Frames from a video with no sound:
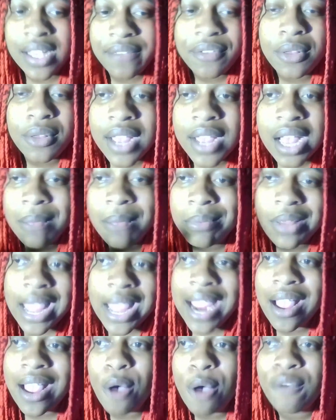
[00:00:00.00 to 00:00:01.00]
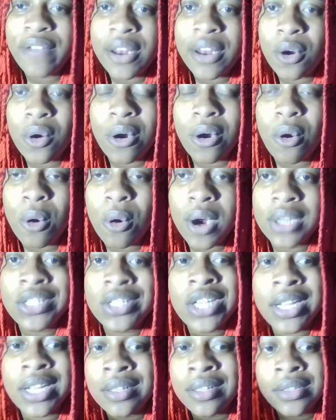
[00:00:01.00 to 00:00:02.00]
you look up like COVID or
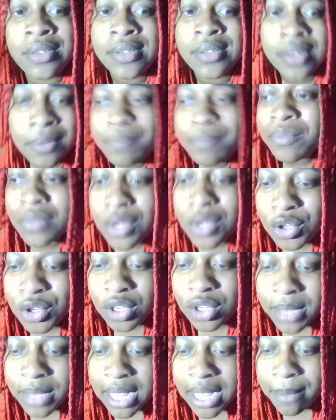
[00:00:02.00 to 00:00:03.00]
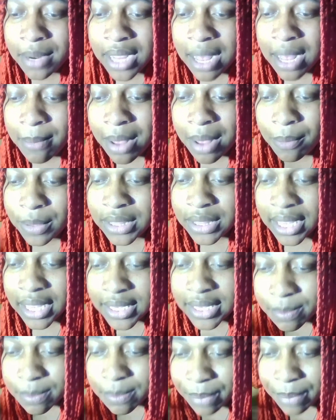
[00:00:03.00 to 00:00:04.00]
origins, you should be able to come up with
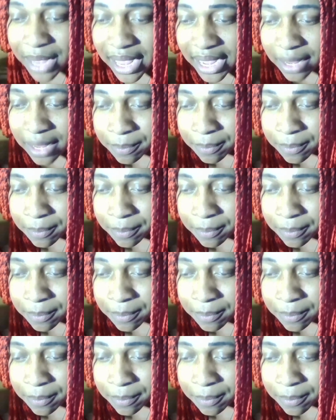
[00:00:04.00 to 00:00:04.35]
this. But